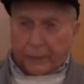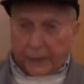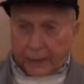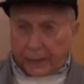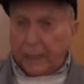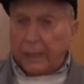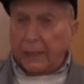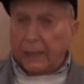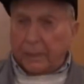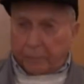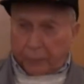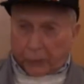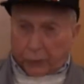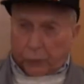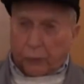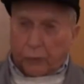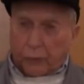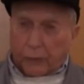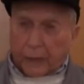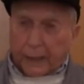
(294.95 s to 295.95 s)
We'd
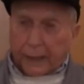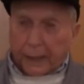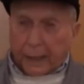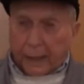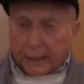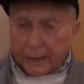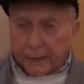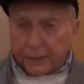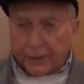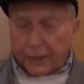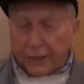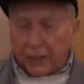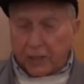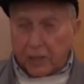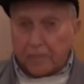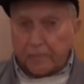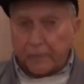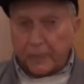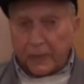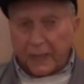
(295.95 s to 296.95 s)
patrol around the islands, you know.